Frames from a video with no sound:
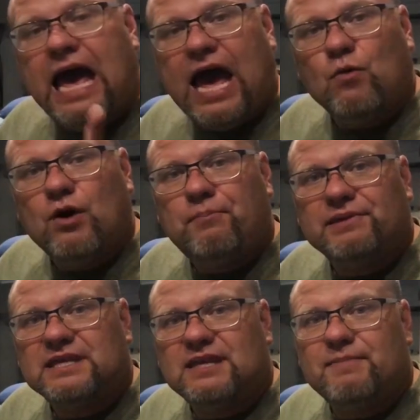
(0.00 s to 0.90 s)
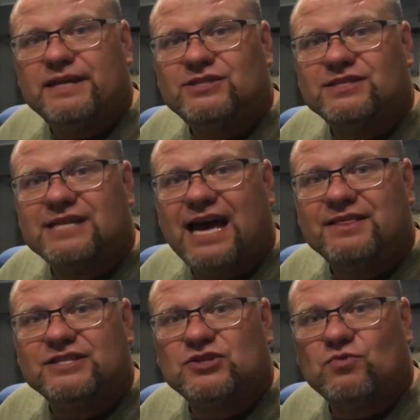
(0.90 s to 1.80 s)
I will put the dimensions
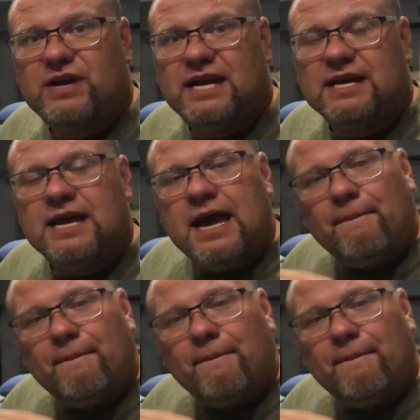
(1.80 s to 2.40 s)
on the screen,